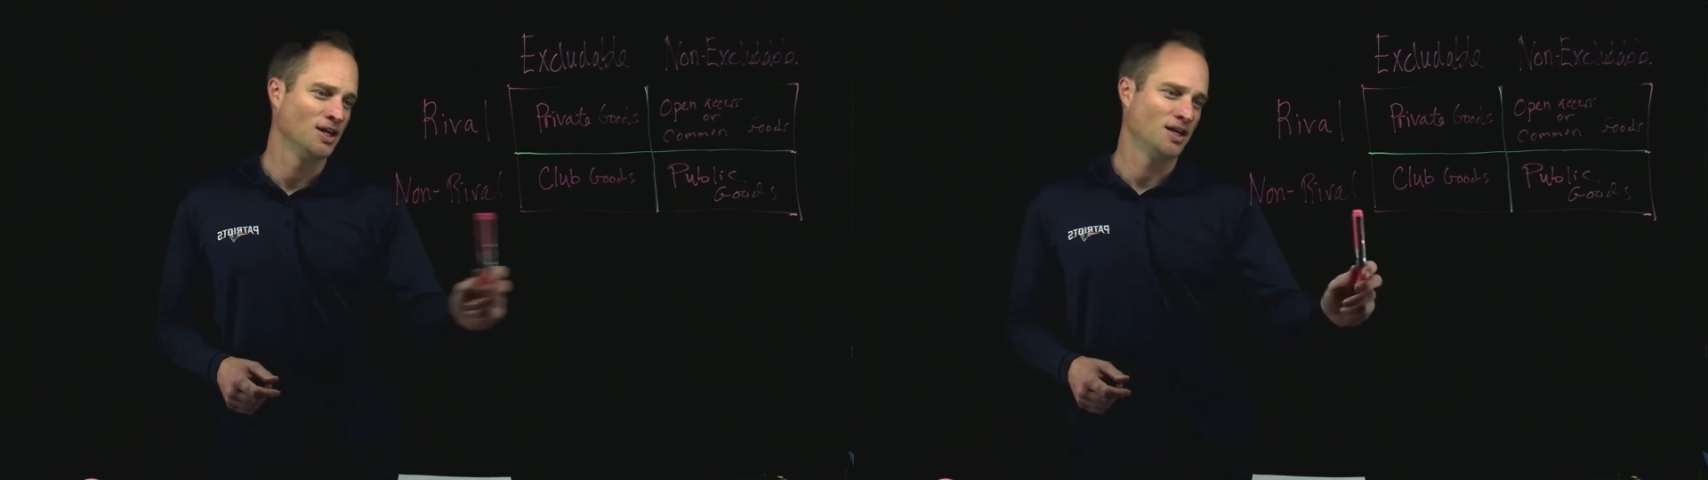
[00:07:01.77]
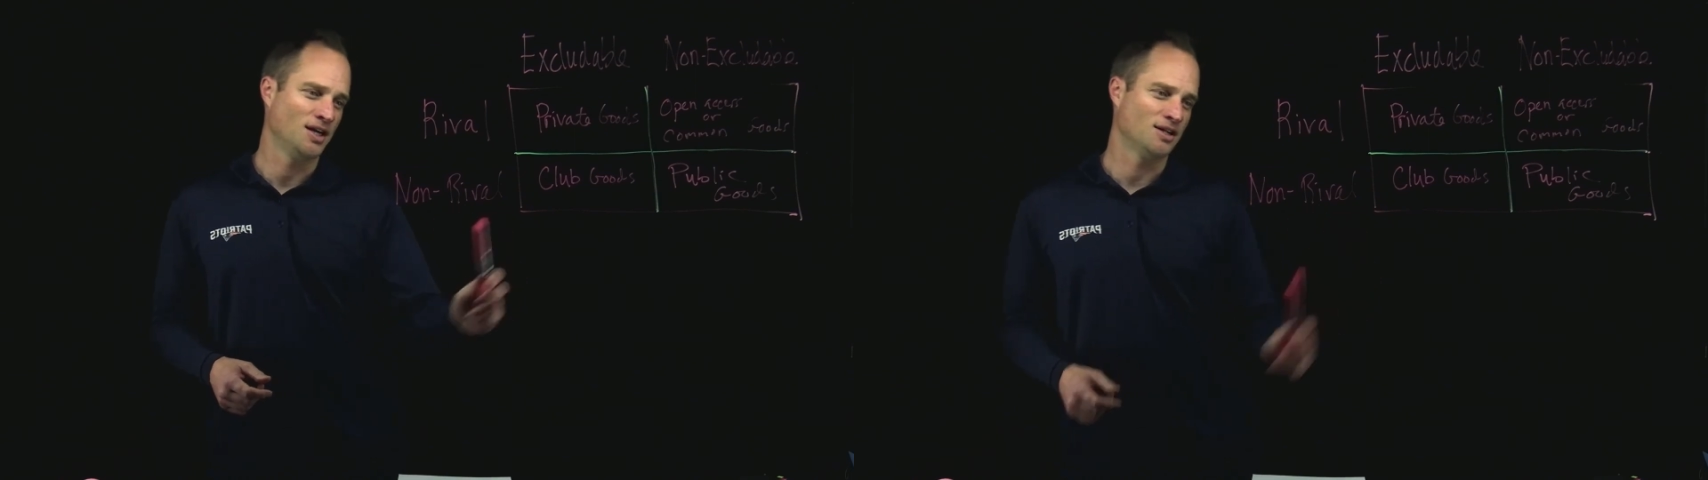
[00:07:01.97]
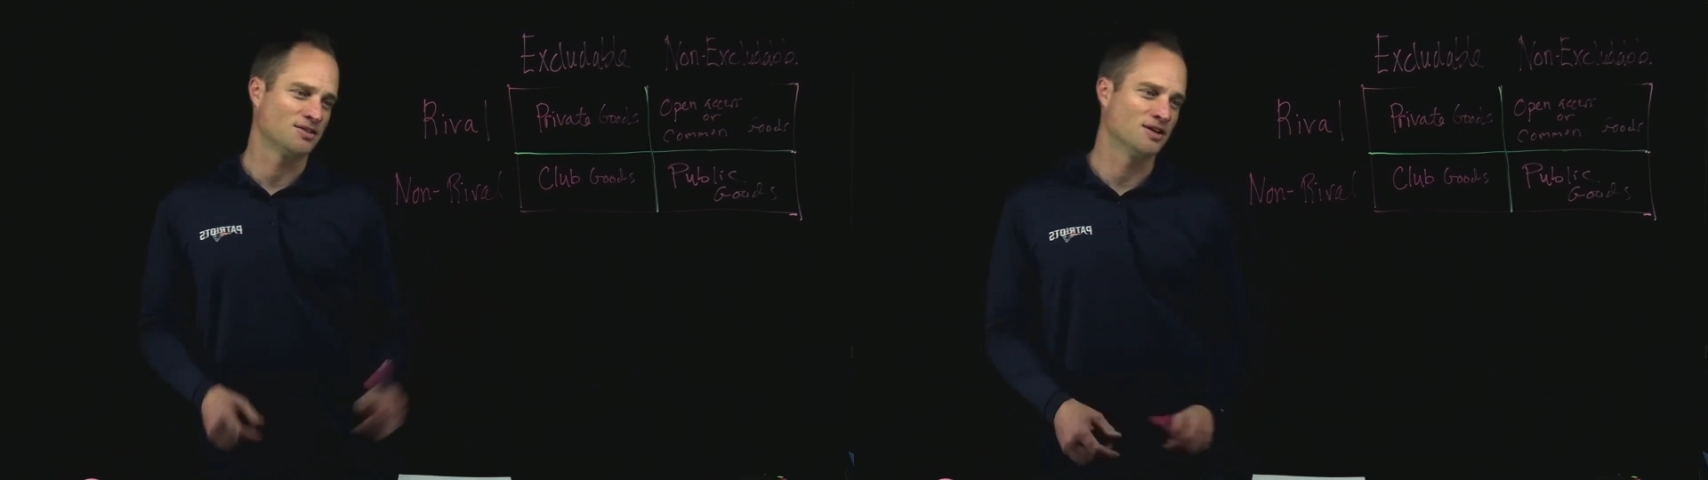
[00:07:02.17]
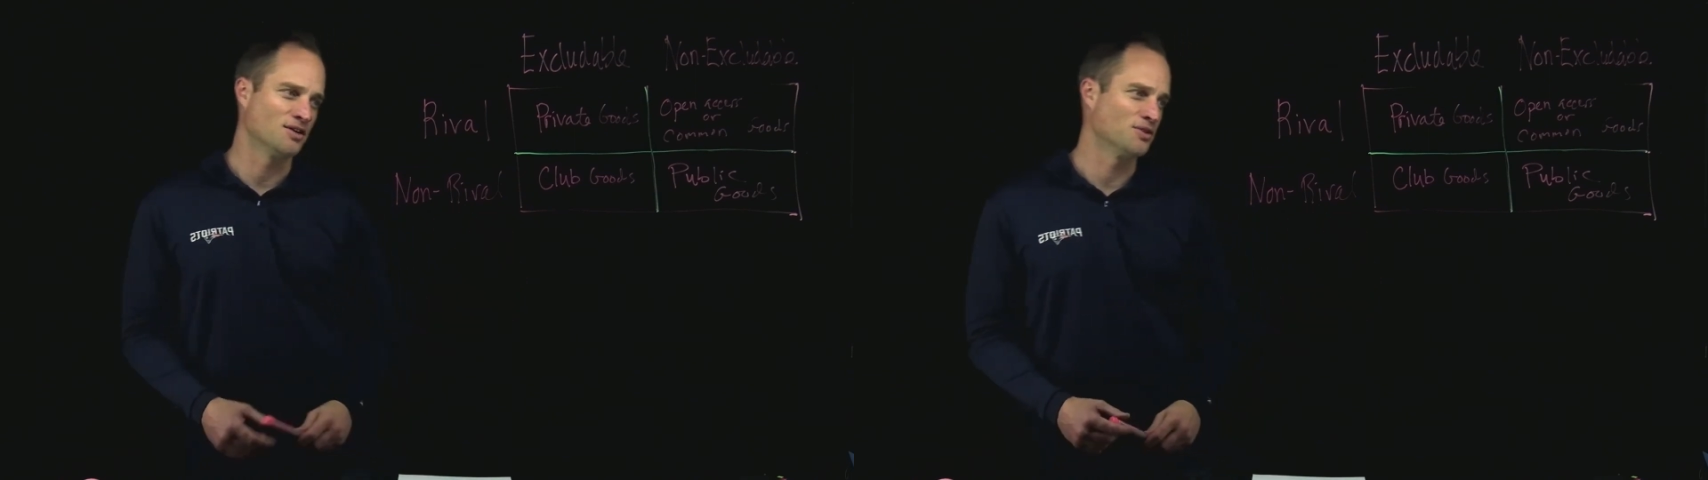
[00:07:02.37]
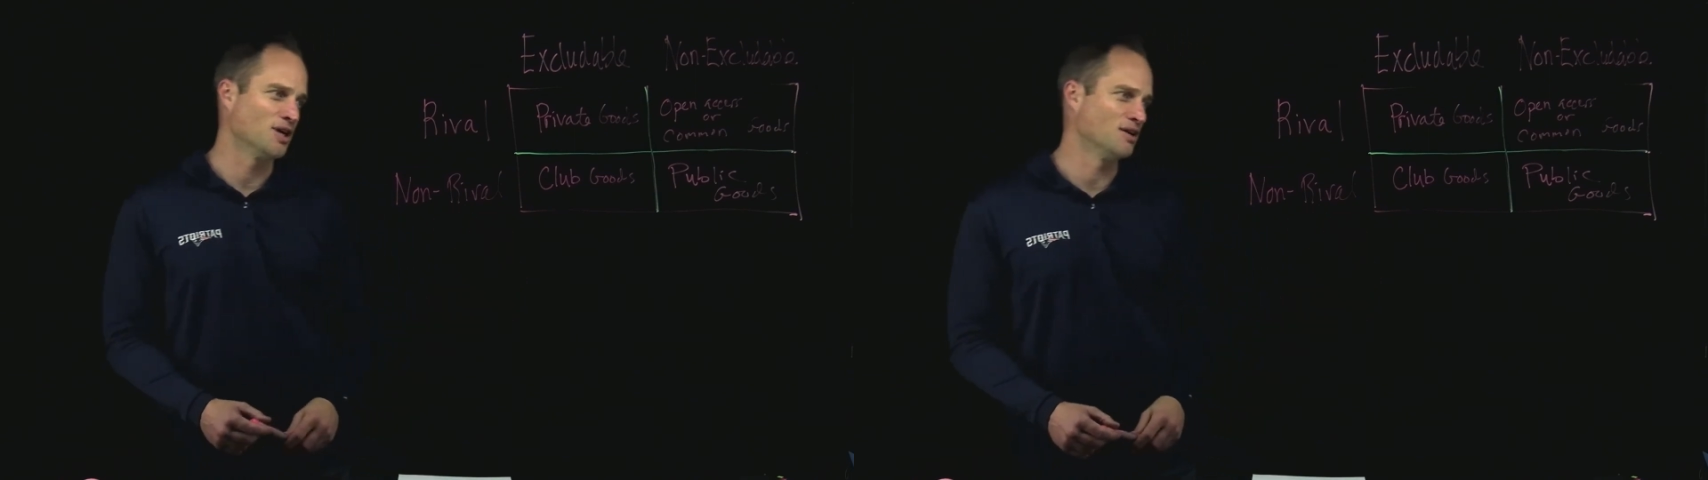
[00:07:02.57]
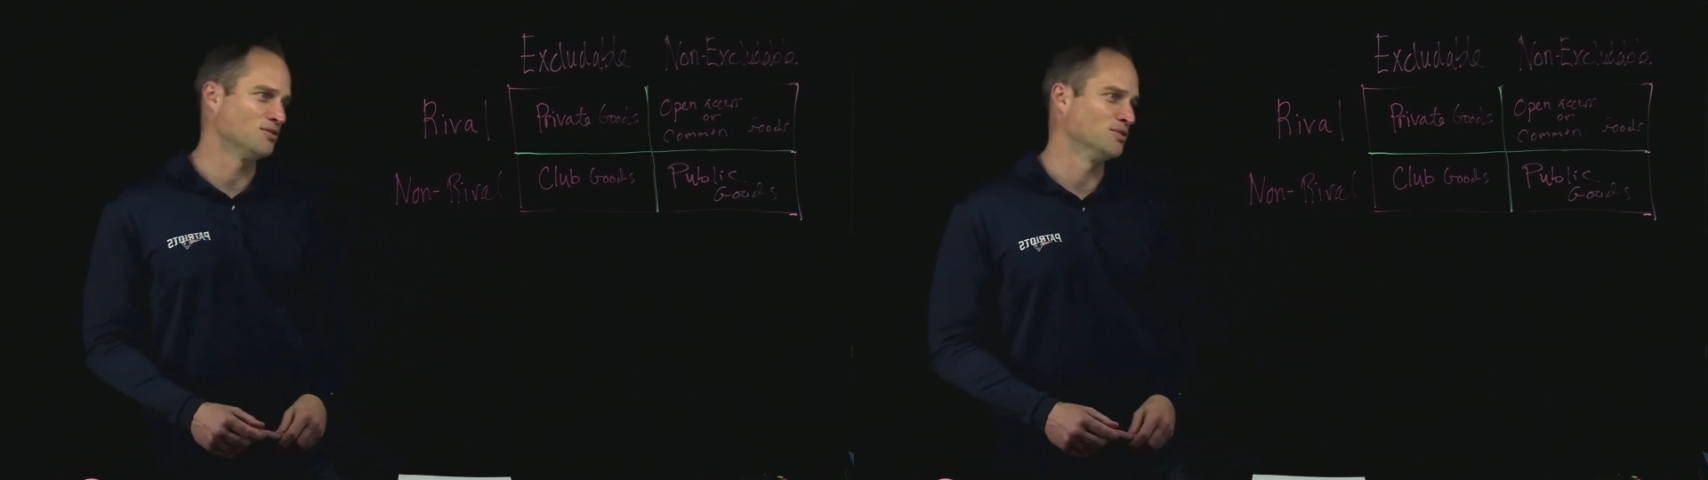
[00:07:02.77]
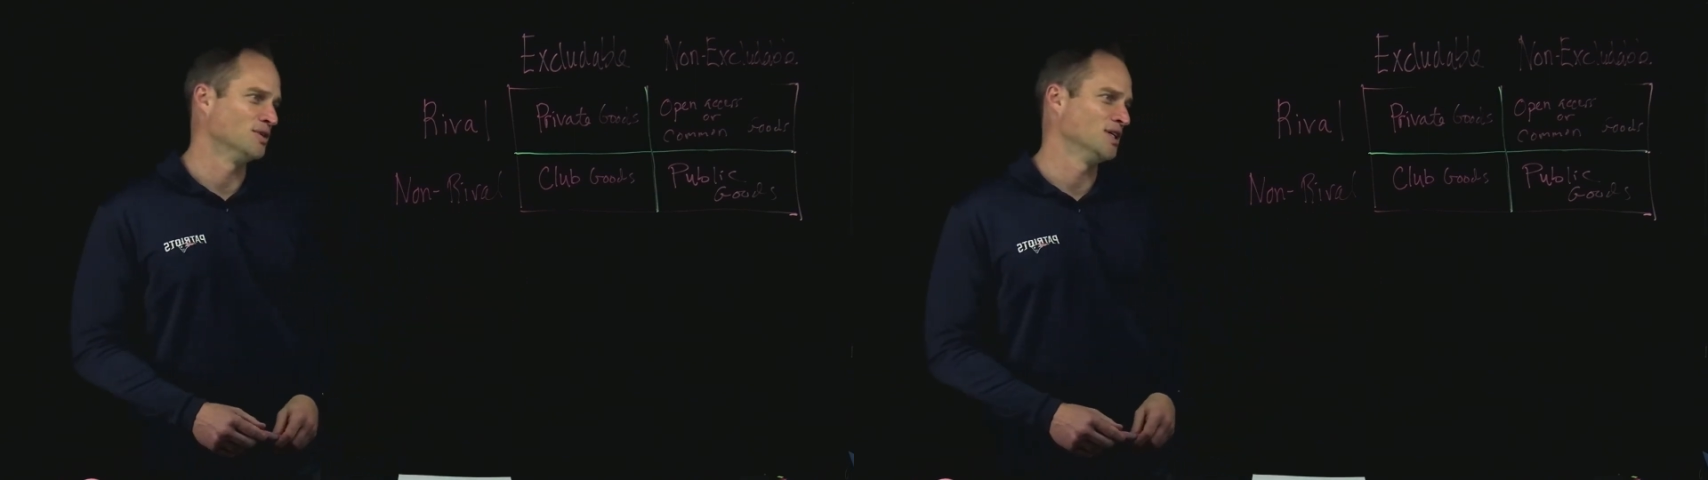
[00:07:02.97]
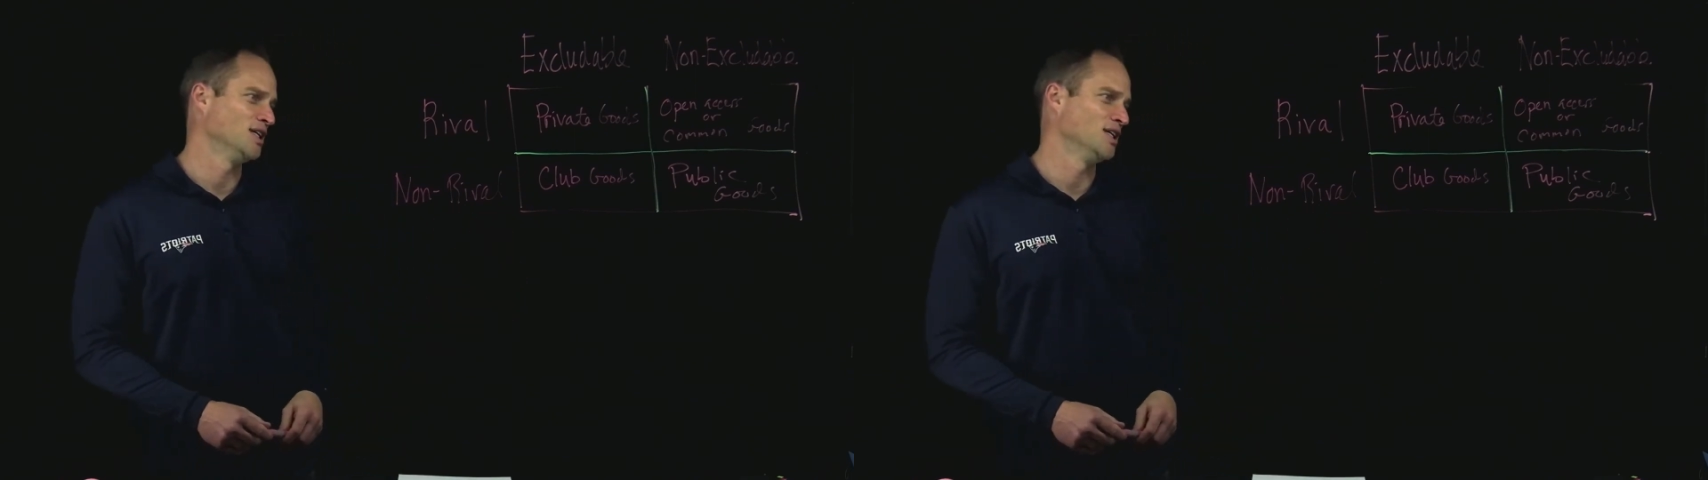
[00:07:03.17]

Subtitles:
and it's non-rival